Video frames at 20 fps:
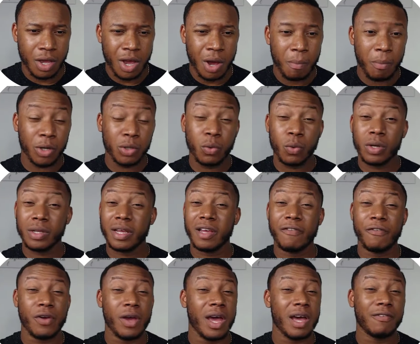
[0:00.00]
But what if
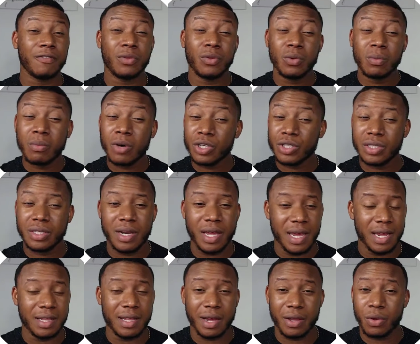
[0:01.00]
you have too much
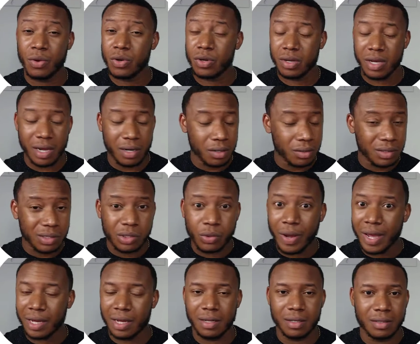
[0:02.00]
data? You cannot
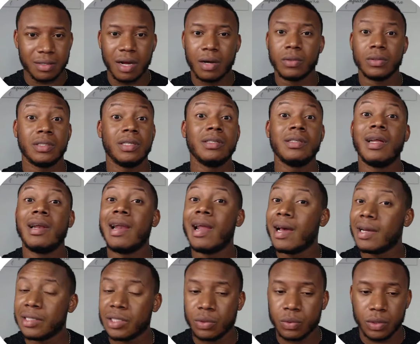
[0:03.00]
drag it down to the
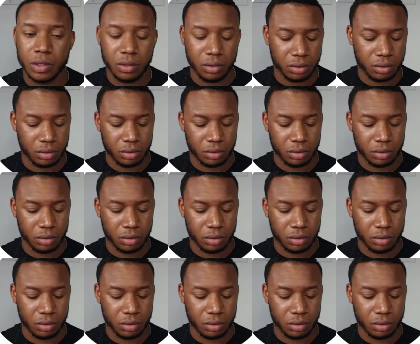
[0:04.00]
last one.